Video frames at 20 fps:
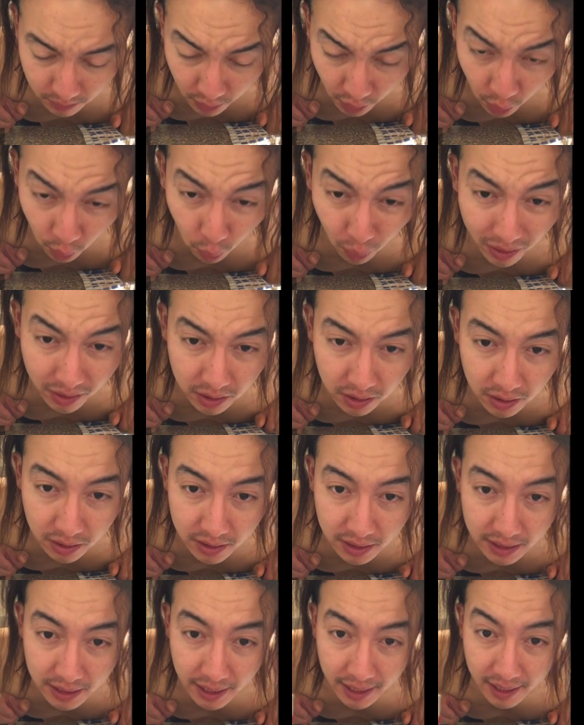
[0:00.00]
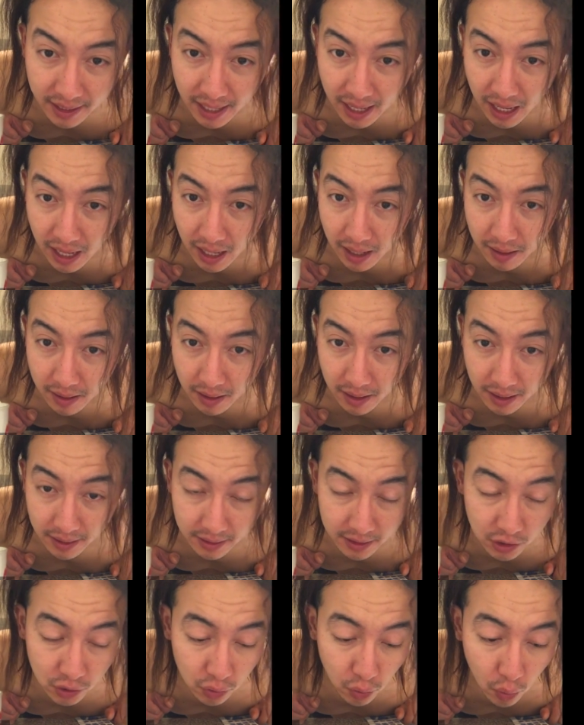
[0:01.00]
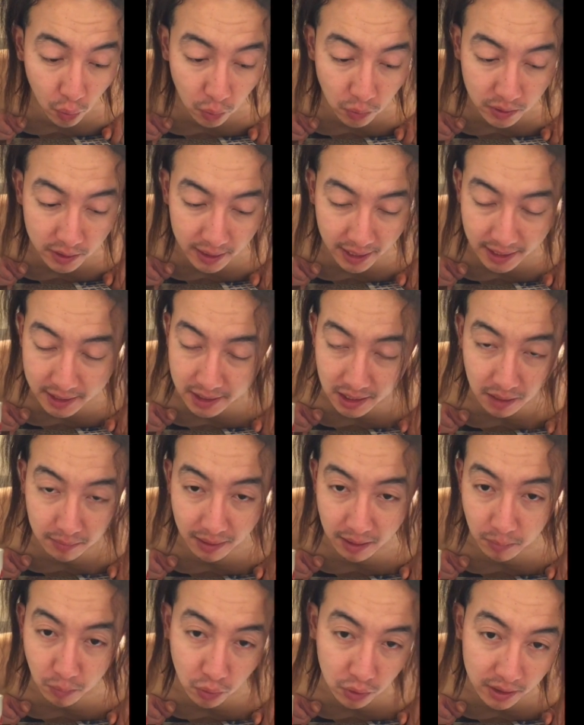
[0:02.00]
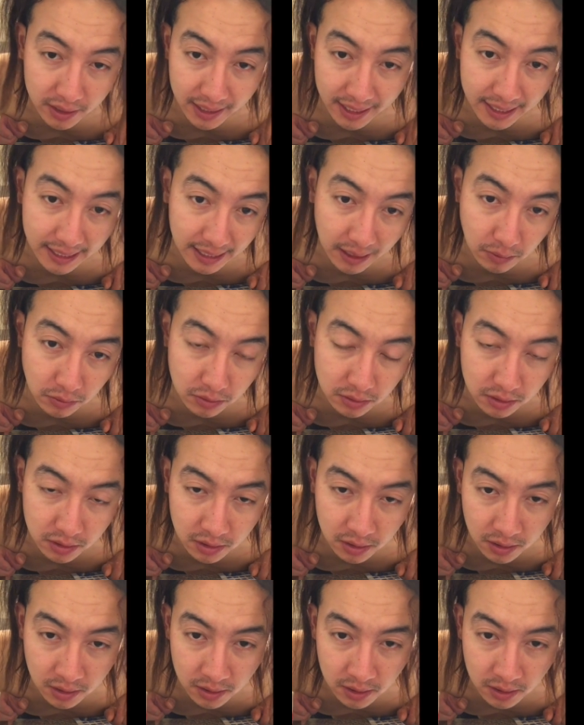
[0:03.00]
one thirty a m and this whole day I slept like more than nine hours,